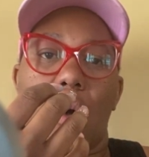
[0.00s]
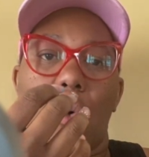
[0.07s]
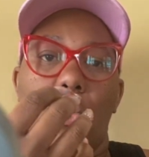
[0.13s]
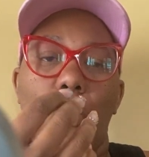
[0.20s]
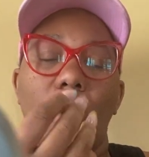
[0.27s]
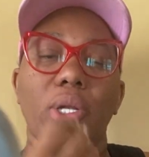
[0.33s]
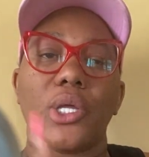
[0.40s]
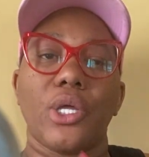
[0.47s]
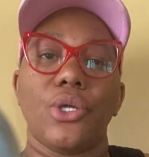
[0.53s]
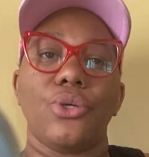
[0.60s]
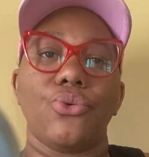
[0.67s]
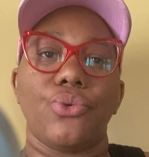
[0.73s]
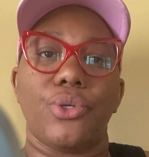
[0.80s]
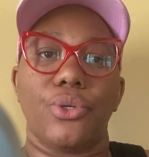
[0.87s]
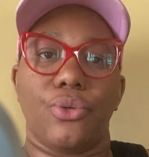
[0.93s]
What can
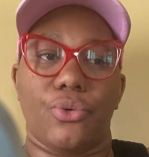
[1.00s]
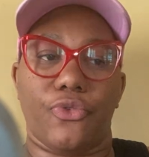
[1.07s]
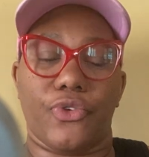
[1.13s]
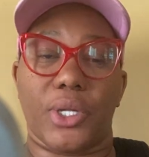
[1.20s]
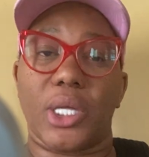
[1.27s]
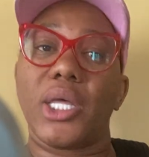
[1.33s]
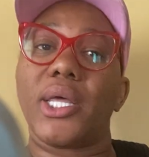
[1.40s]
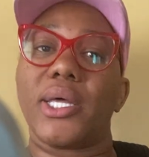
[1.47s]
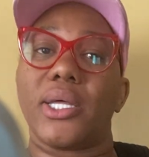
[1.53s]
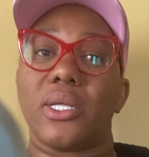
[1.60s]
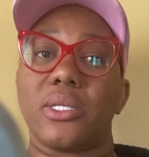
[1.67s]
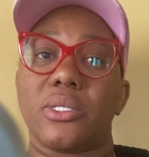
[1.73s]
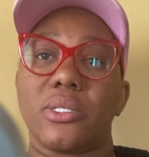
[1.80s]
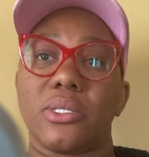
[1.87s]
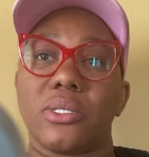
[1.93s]
you do for the
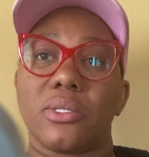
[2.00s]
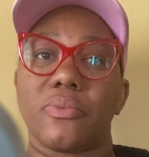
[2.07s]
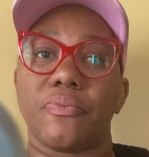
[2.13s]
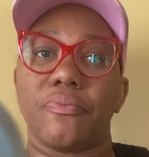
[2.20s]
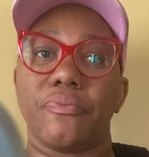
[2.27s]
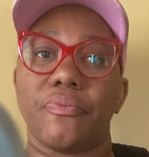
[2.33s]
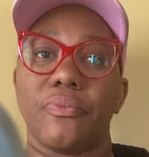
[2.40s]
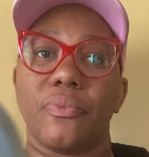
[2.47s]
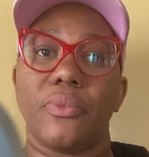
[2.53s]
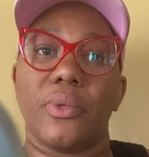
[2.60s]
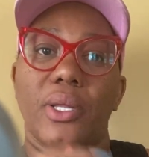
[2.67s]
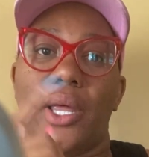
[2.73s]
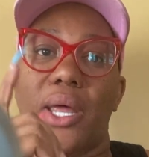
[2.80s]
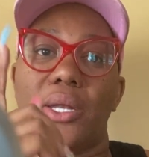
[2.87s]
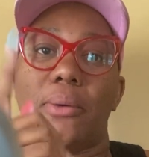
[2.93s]
kids
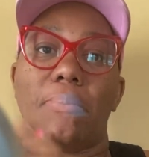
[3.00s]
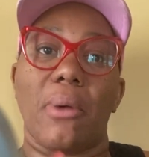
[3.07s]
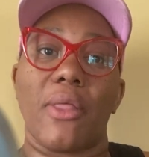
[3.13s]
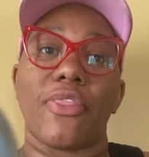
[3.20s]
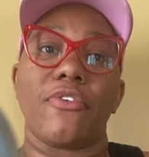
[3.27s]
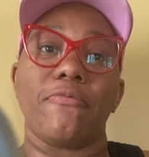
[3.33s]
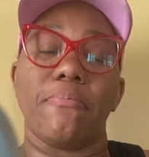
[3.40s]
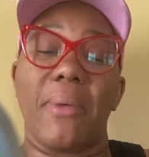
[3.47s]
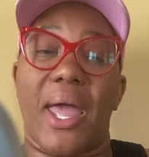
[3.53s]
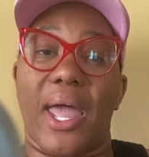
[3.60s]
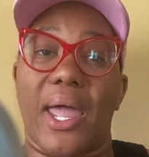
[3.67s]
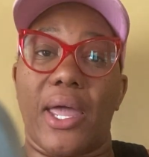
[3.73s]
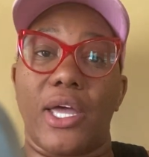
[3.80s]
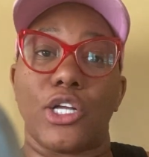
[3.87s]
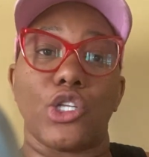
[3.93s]
in the month of
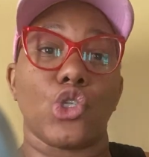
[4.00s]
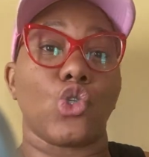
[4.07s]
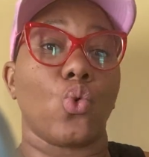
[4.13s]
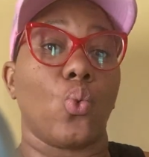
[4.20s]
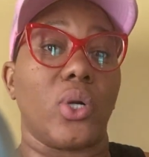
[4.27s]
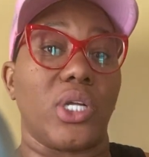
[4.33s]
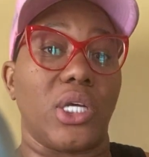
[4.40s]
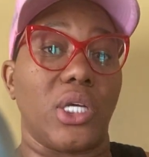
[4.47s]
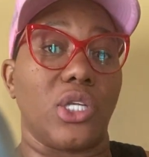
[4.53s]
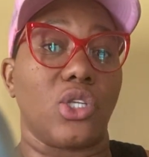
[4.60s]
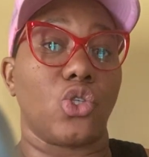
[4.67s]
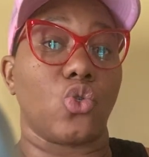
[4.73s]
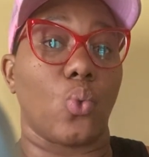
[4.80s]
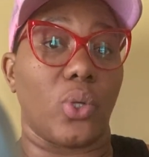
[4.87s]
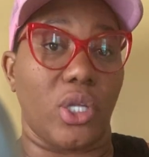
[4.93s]
May
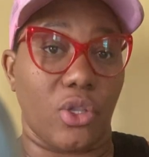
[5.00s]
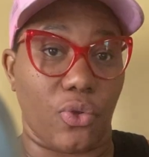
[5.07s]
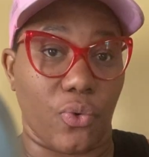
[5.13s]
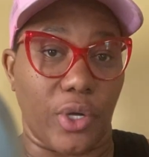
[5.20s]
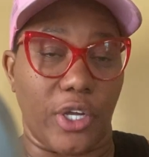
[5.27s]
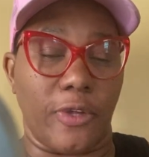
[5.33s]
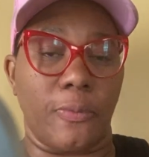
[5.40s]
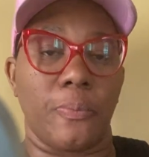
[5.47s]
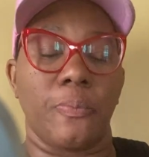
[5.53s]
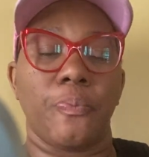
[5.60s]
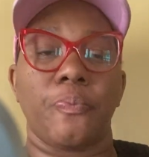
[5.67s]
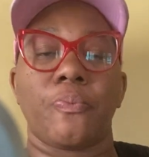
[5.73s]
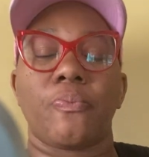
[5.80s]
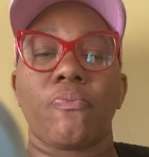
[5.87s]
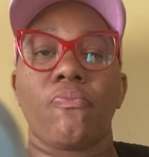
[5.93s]
2023?
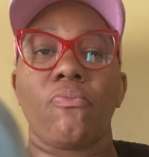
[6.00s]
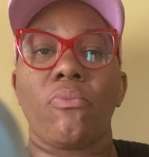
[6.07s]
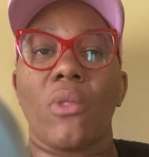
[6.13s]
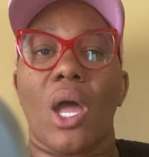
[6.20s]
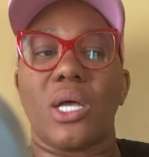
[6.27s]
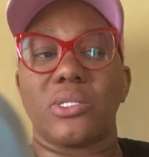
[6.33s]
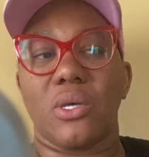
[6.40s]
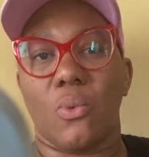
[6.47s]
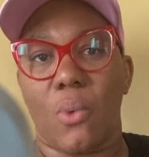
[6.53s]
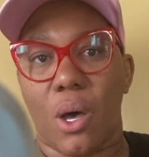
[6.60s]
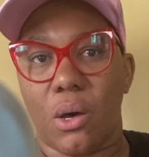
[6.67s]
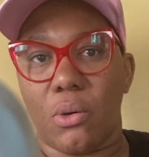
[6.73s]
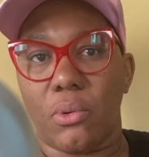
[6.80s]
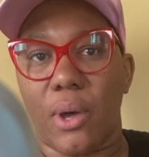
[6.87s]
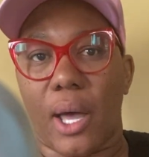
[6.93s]
I said,
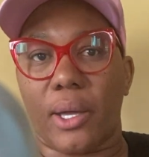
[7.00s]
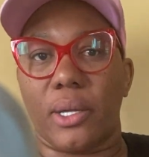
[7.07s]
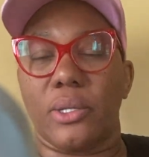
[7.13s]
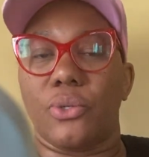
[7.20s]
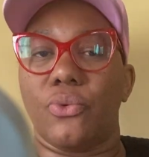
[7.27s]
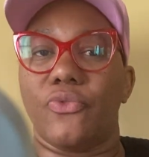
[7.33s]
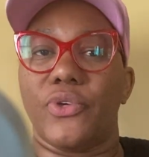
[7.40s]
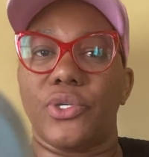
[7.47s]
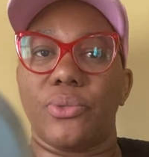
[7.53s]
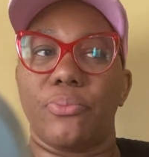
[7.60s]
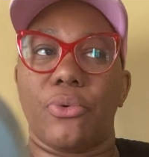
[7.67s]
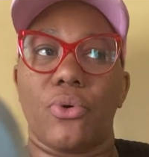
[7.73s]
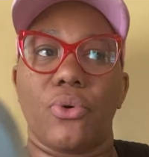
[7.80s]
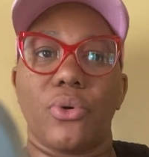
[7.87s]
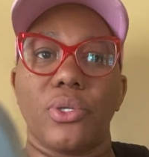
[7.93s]
Well, I can do vision
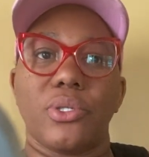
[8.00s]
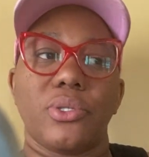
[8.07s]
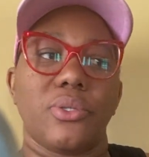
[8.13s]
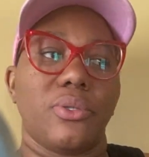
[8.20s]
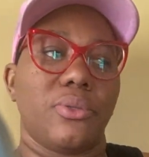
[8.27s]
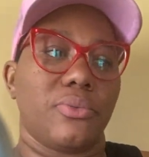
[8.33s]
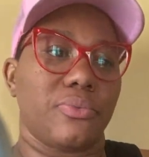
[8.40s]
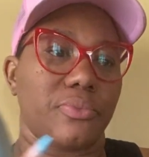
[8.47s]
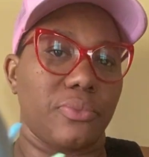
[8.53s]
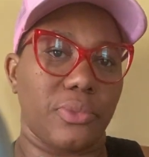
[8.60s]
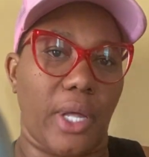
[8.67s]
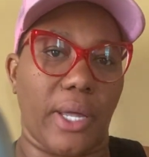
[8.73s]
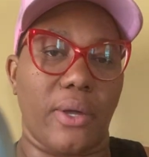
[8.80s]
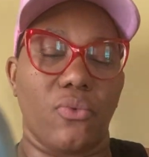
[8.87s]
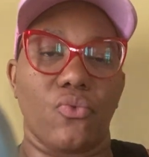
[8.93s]
boards.
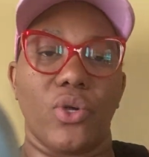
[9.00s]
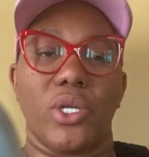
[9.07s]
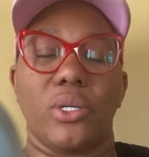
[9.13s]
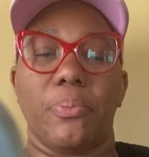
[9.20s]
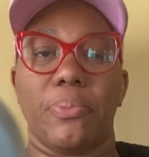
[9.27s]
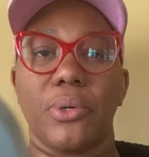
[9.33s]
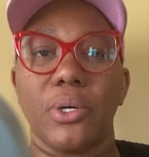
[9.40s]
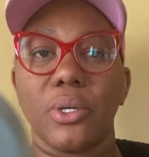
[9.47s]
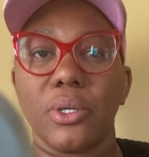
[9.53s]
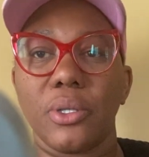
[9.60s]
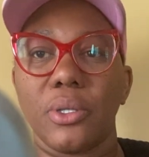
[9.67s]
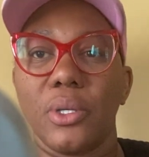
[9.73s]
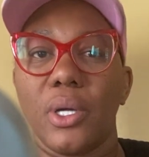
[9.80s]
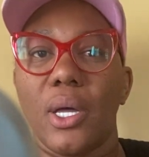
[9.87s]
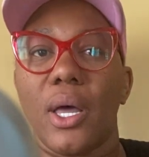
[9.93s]
They can read the book.
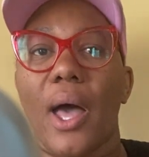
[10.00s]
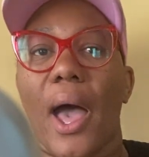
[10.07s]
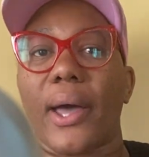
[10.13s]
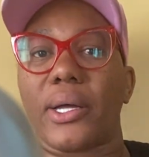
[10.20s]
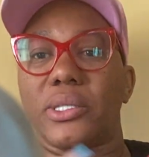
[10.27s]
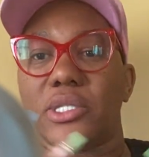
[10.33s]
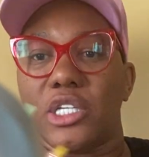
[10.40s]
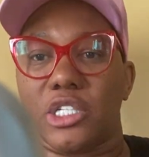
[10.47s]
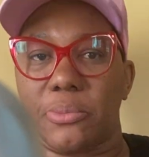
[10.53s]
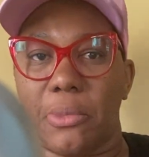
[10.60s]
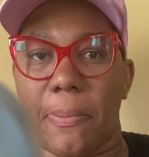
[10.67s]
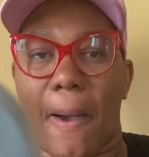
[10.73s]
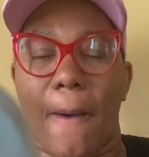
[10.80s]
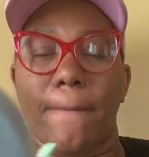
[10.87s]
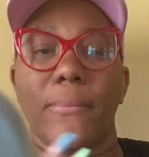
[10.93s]
I can teach them
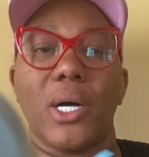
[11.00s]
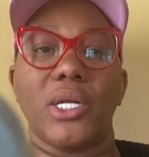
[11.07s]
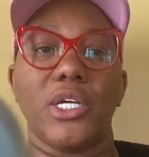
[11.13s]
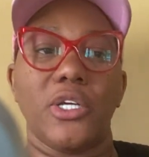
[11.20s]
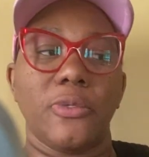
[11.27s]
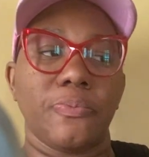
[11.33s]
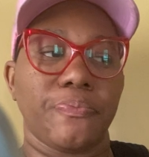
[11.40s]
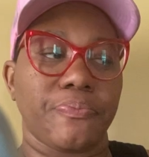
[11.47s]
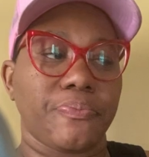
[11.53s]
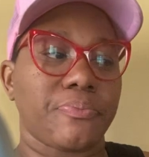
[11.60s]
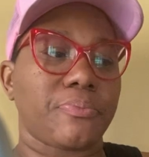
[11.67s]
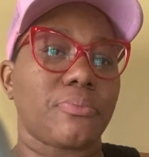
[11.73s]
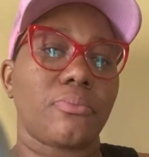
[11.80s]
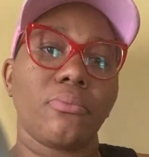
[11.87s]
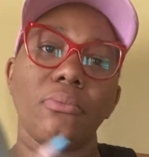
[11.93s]
about money.
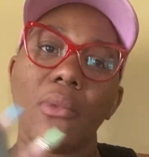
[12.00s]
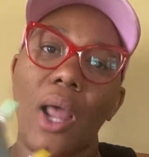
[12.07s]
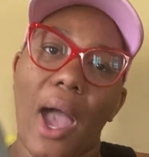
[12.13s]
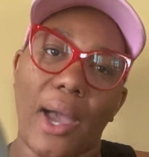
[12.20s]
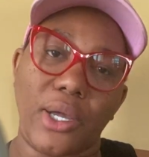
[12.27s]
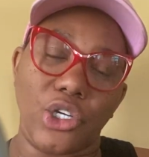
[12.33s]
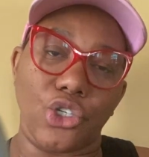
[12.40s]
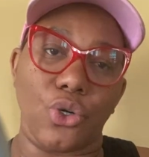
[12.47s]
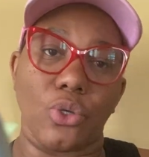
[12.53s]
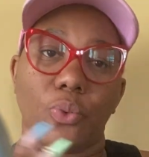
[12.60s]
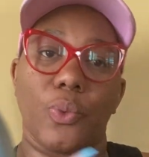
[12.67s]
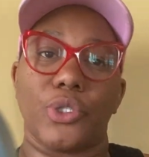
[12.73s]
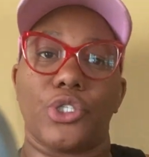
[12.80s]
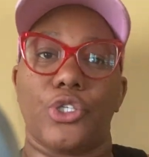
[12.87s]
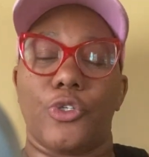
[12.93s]
I can show
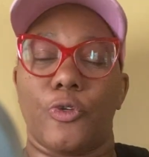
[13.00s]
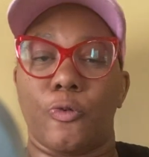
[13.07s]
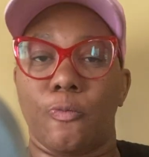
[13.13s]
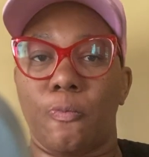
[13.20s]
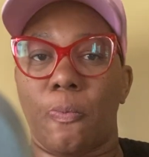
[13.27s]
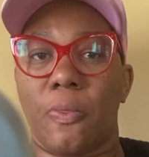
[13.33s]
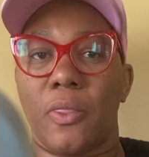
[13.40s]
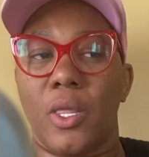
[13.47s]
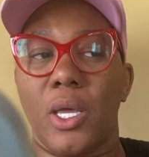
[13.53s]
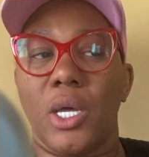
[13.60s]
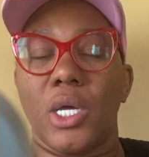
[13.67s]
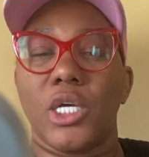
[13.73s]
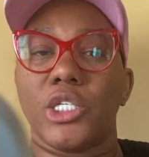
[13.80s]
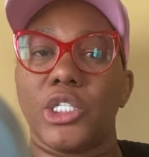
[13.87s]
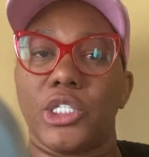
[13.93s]
them what to do.
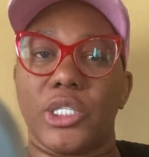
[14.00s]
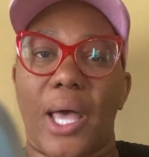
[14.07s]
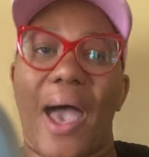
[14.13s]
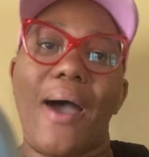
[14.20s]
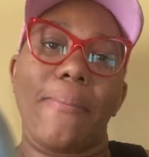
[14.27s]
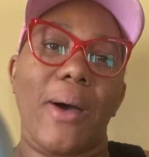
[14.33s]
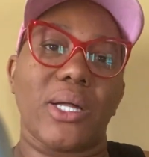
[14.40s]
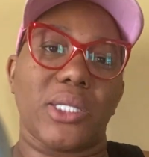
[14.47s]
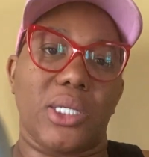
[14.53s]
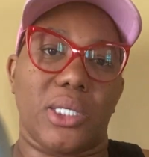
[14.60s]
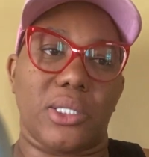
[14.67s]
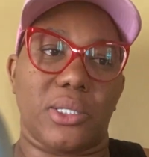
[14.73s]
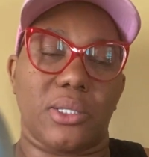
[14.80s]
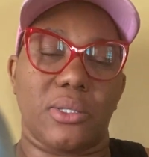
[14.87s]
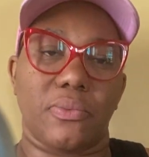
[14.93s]
She said, How about
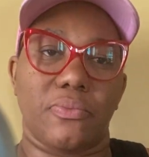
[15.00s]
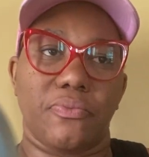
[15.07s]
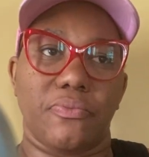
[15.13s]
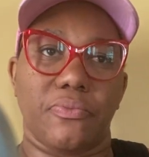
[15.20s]
this?